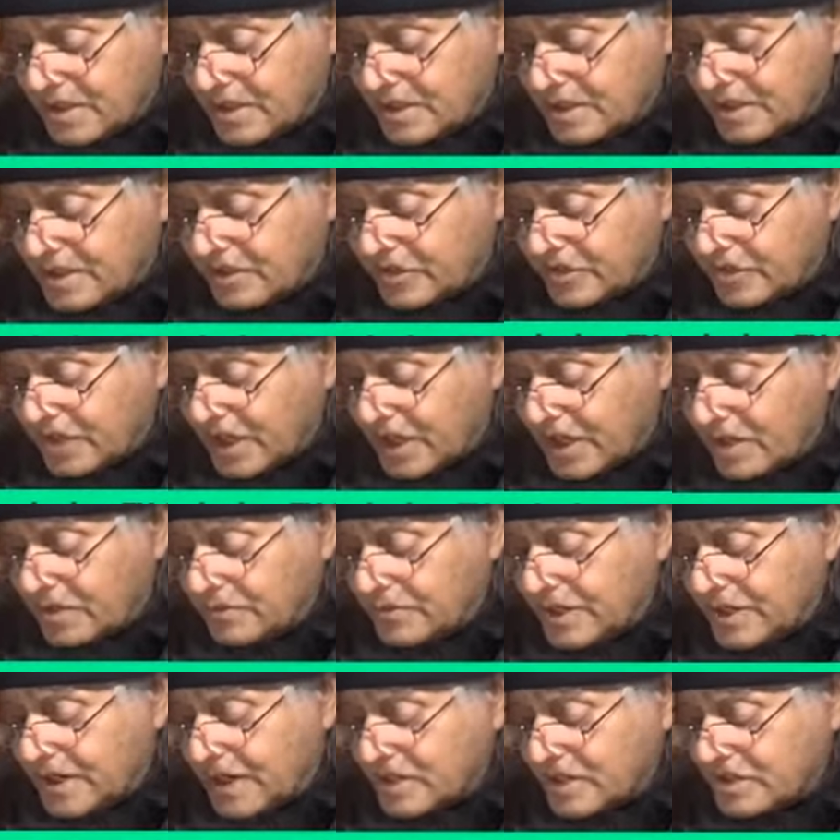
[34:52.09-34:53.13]
The son of a
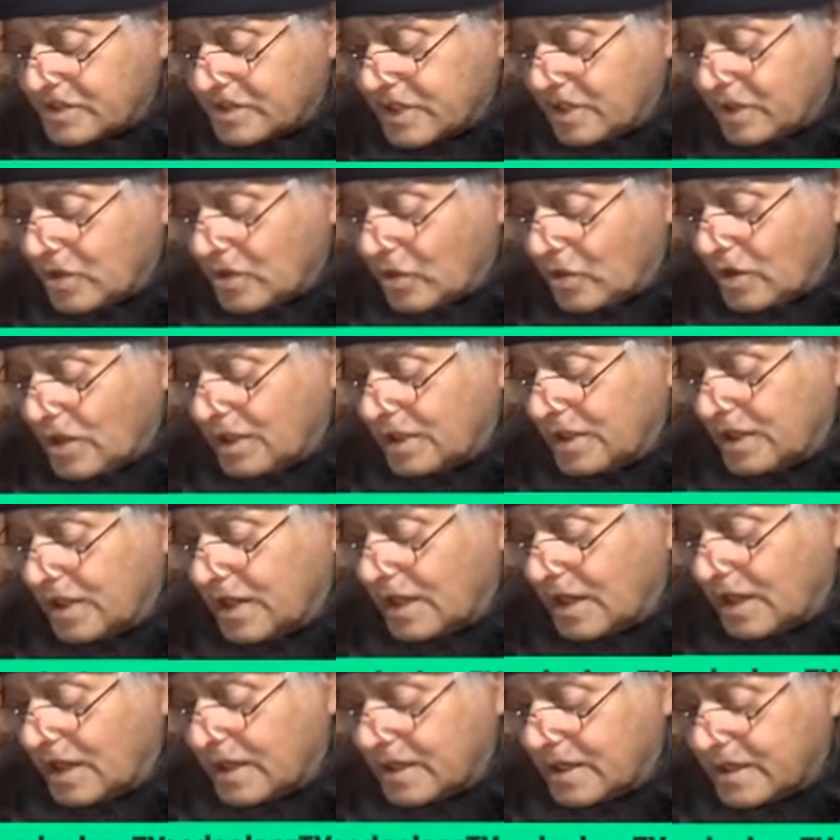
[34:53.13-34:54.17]
Russian
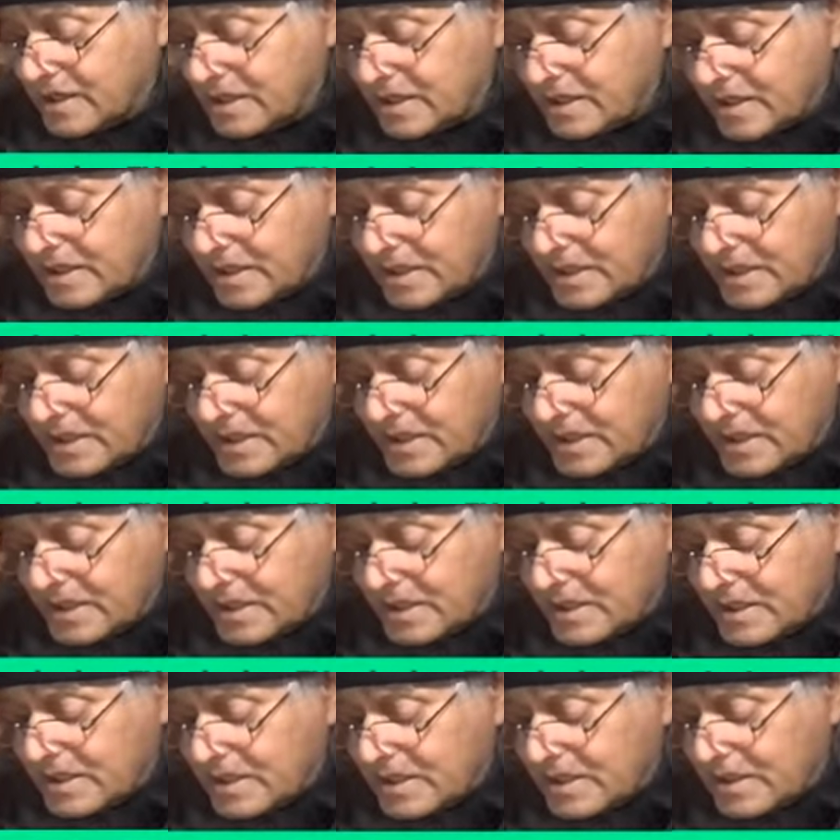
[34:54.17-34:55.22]
oligarch
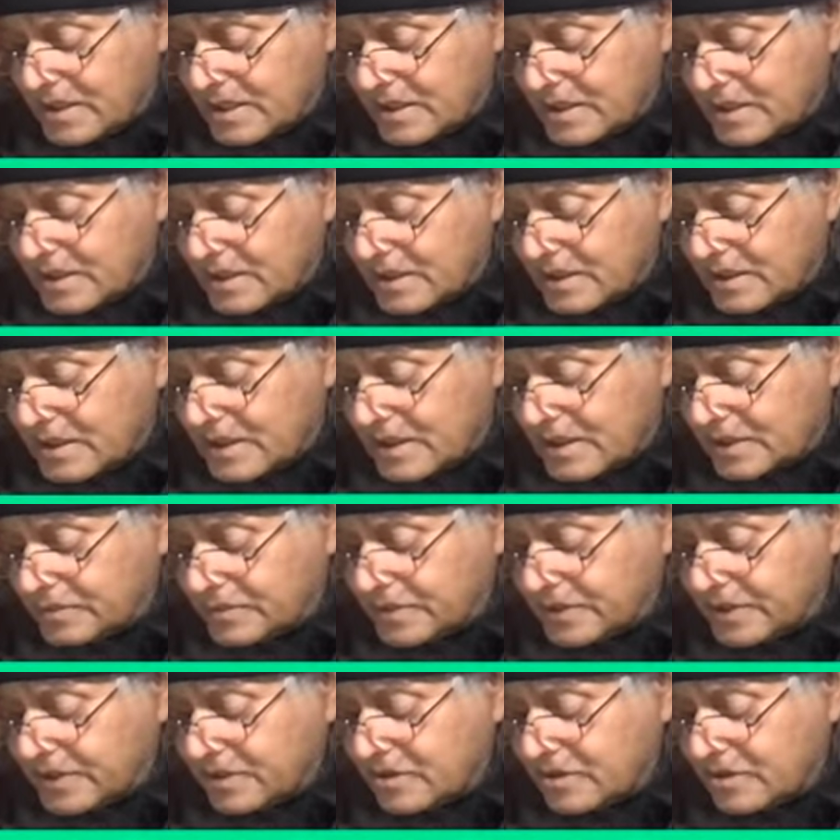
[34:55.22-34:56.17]
has been